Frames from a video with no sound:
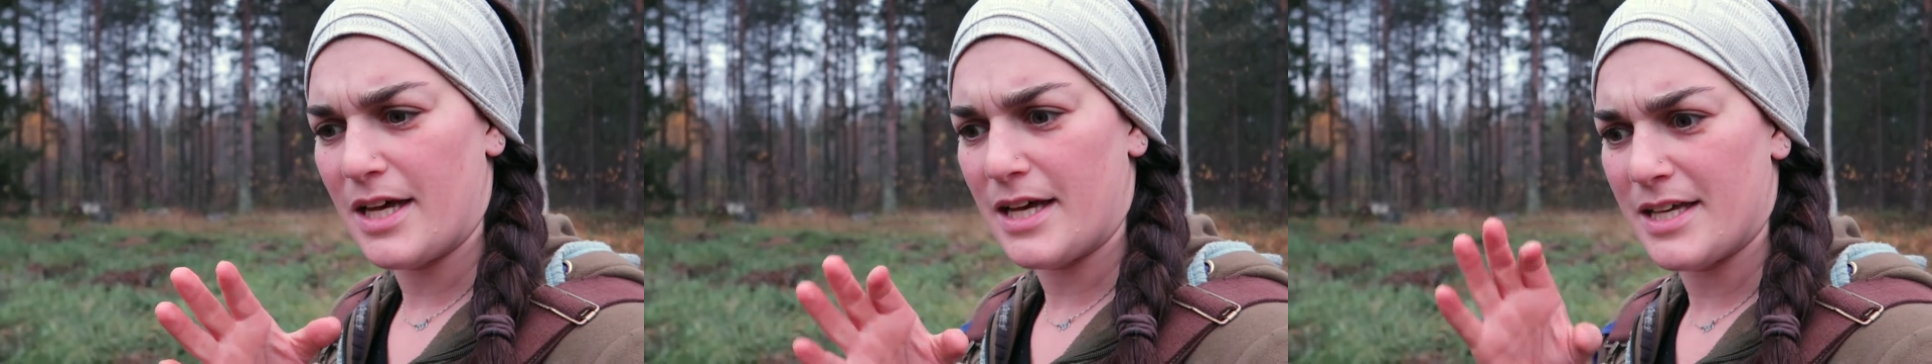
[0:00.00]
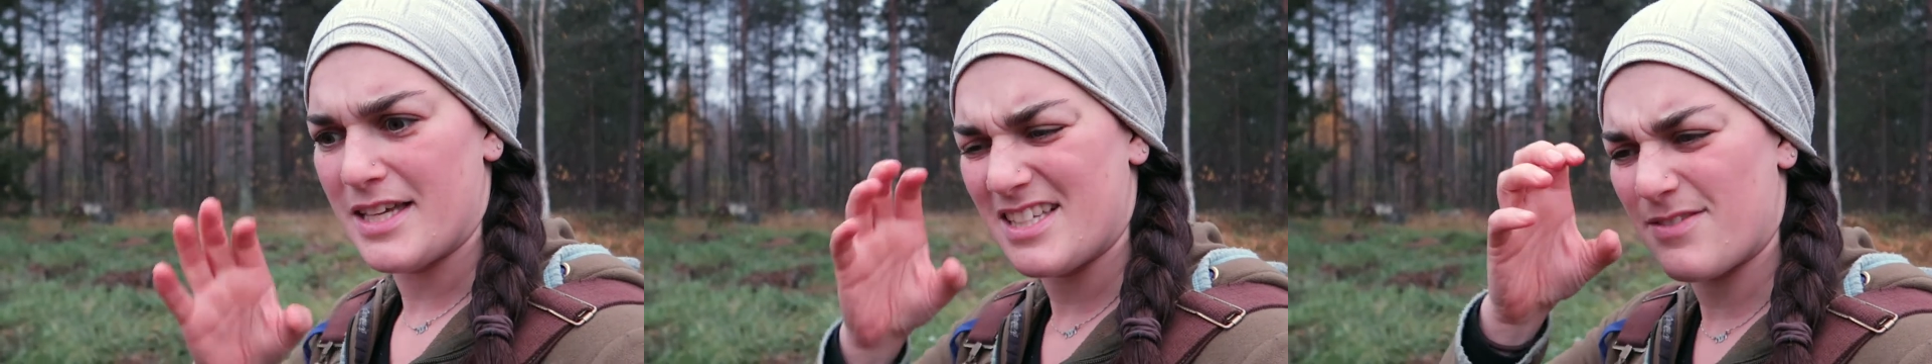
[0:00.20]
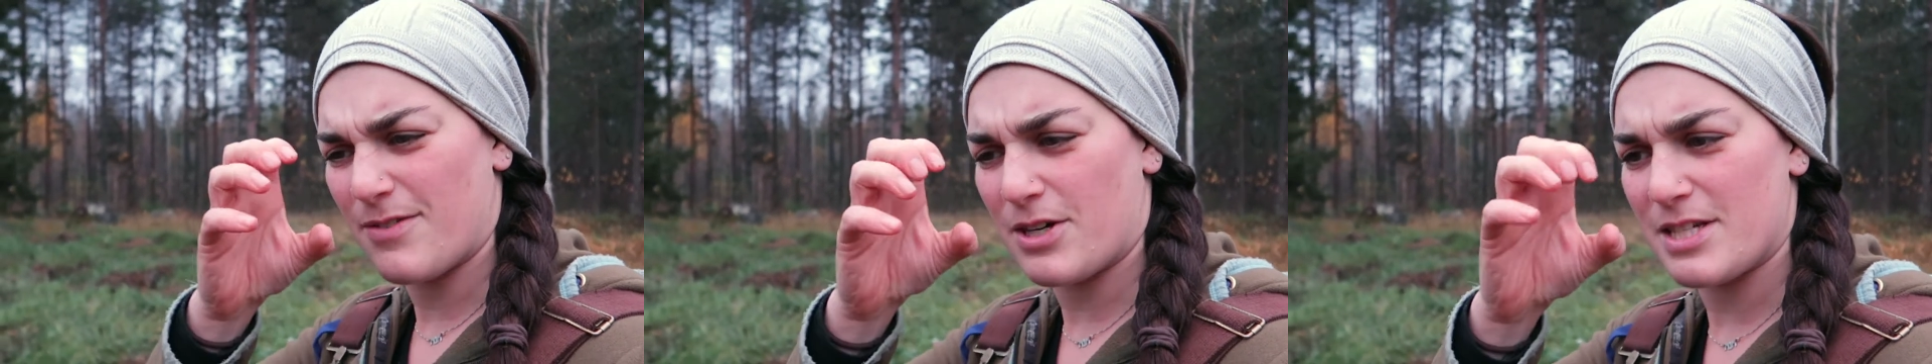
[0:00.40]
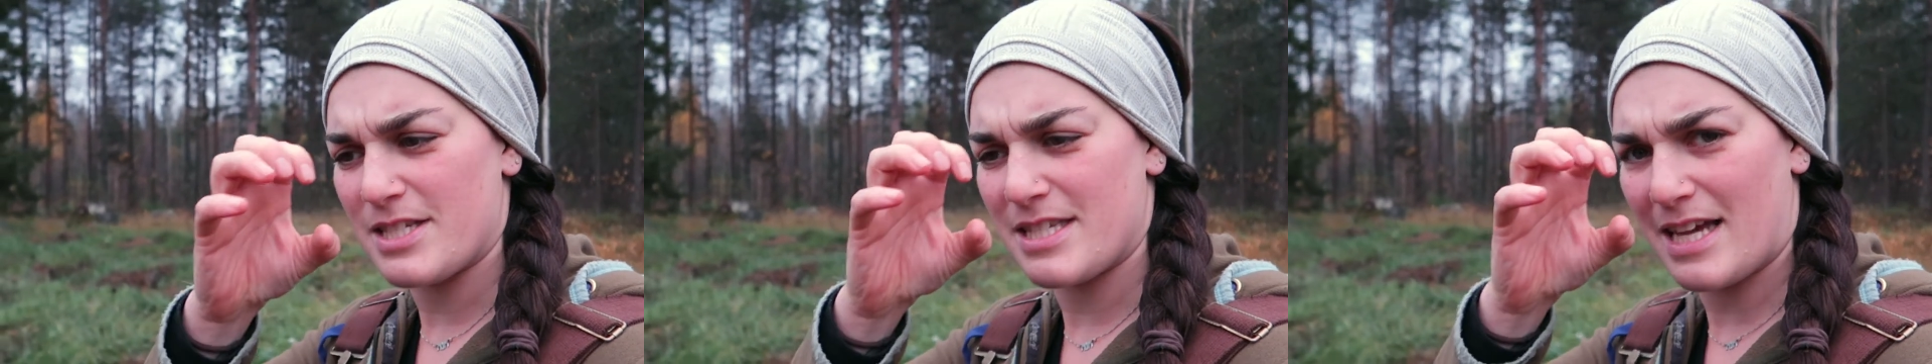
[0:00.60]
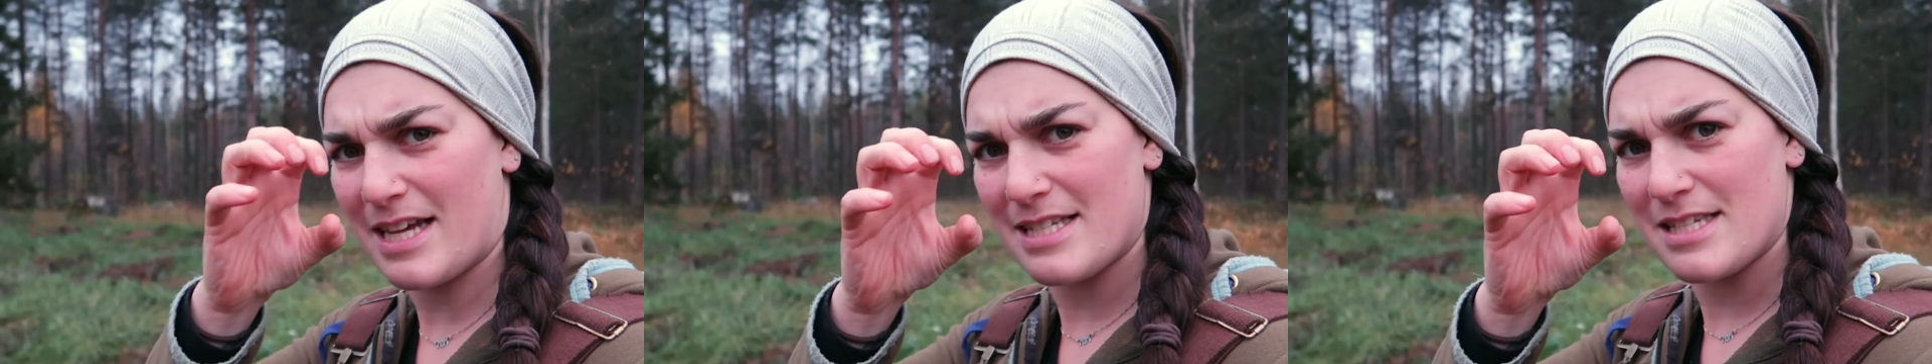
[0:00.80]
as far as
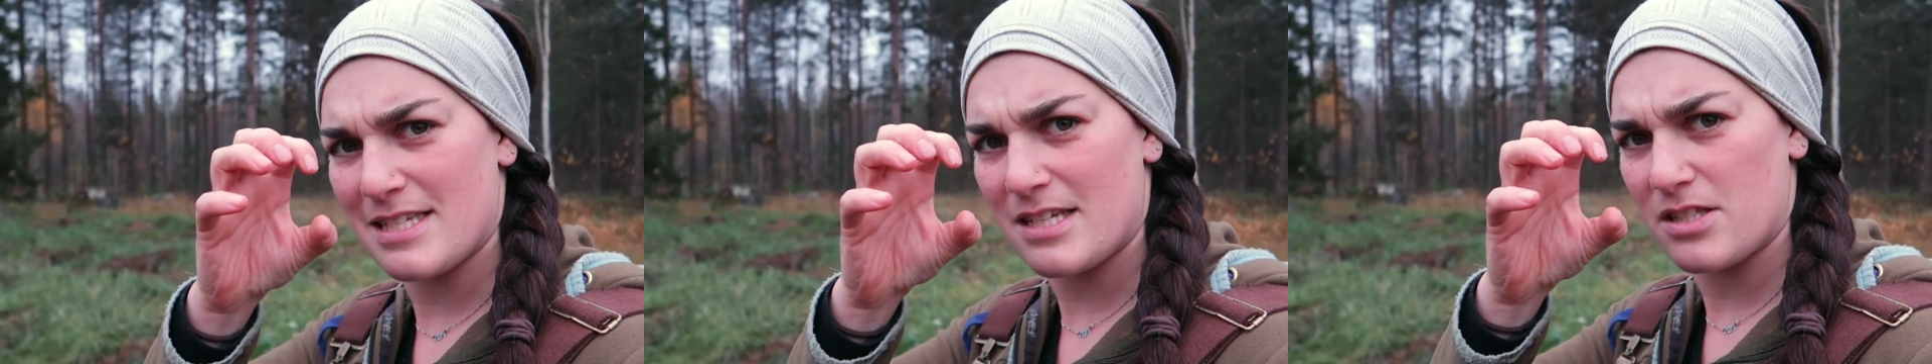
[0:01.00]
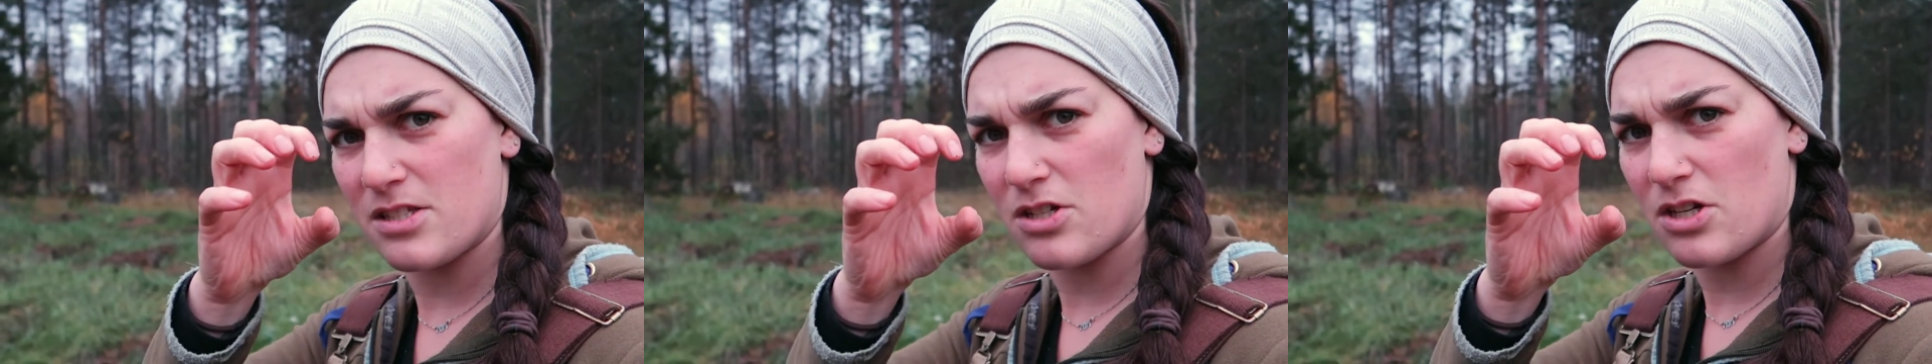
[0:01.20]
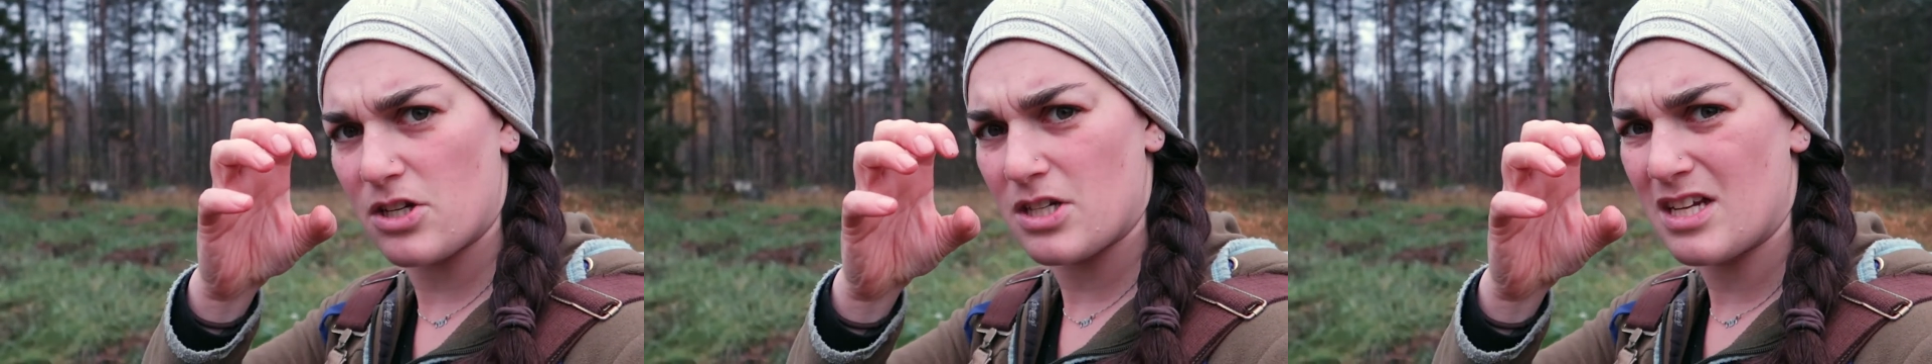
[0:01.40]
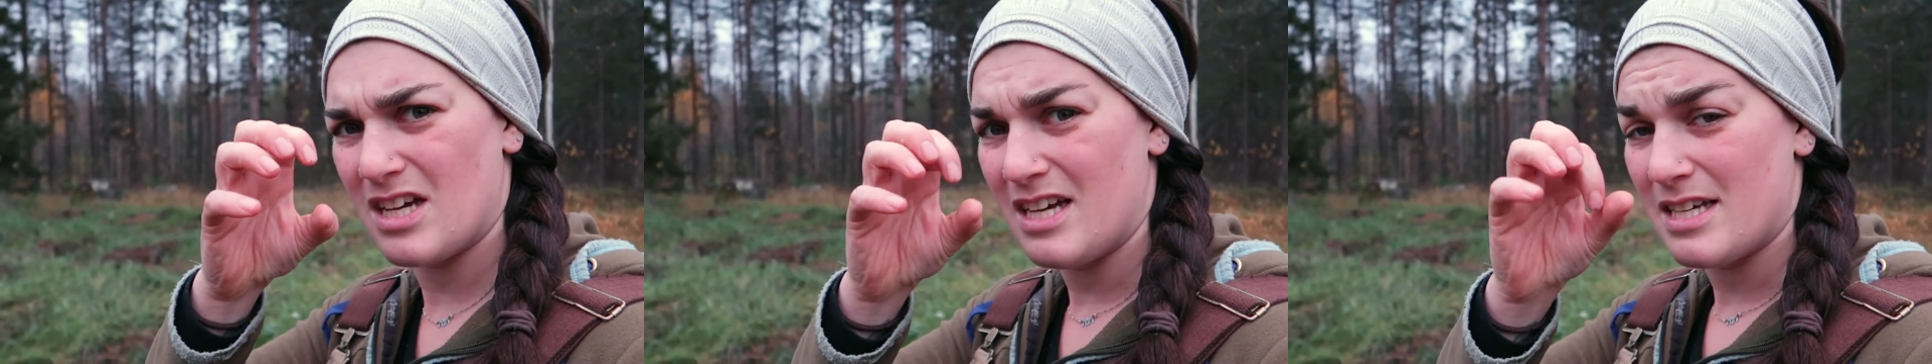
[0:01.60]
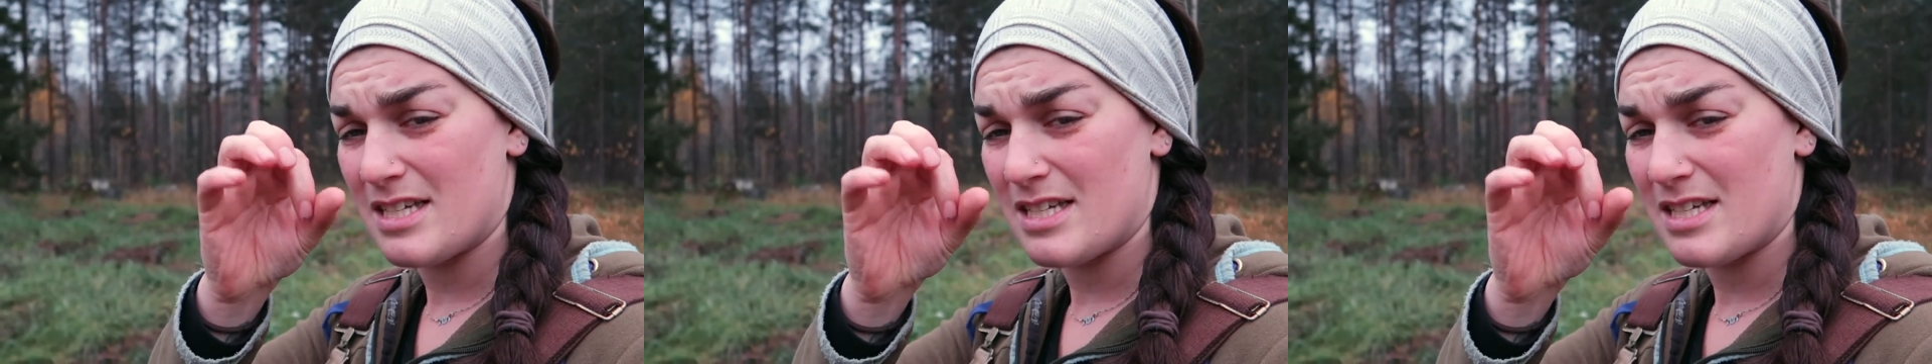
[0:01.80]
size is concerned.